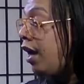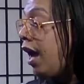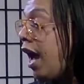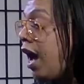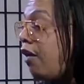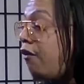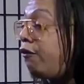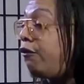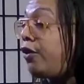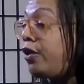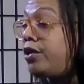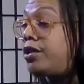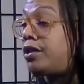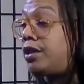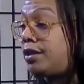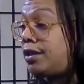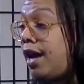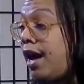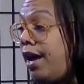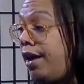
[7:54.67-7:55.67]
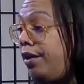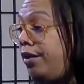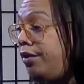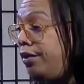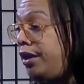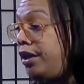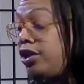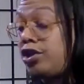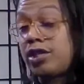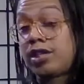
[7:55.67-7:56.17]
how
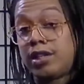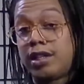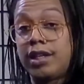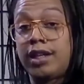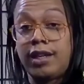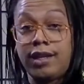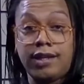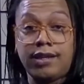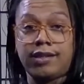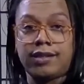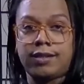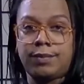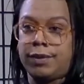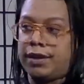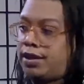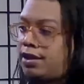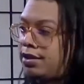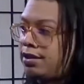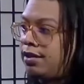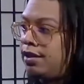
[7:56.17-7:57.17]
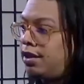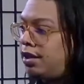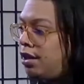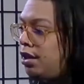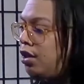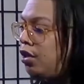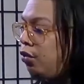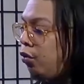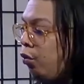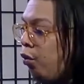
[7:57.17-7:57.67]
versatile each look is because
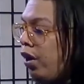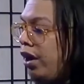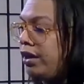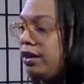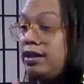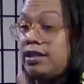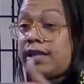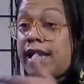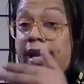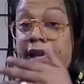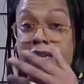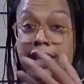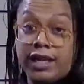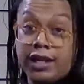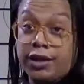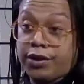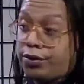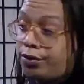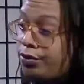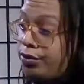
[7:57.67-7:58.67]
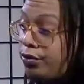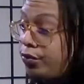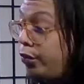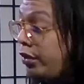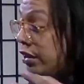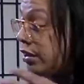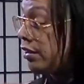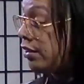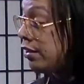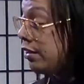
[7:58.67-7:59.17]
one is like heels,
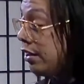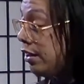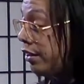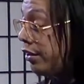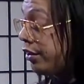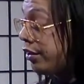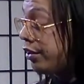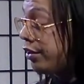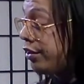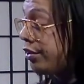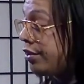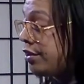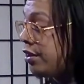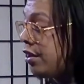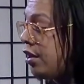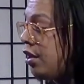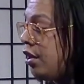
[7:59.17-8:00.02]
one is sneakers,